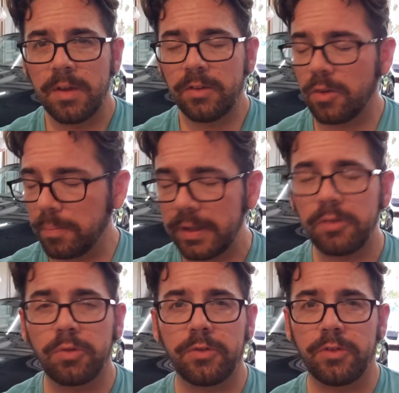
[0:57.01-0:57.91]
so
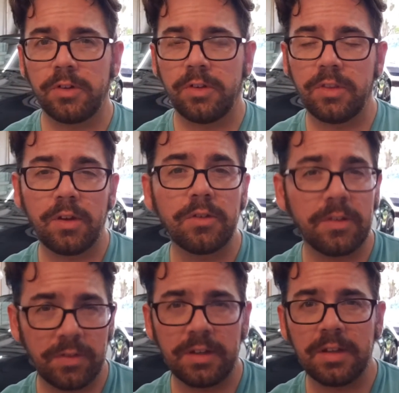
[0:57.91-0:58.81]
please refer to those
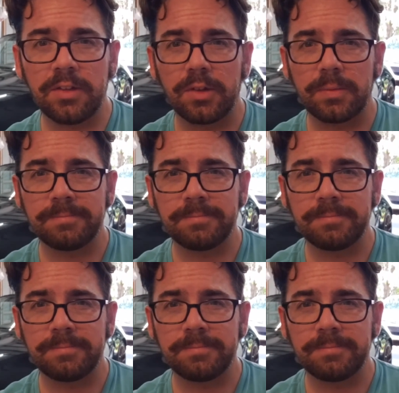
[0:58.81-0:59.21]
if you need to.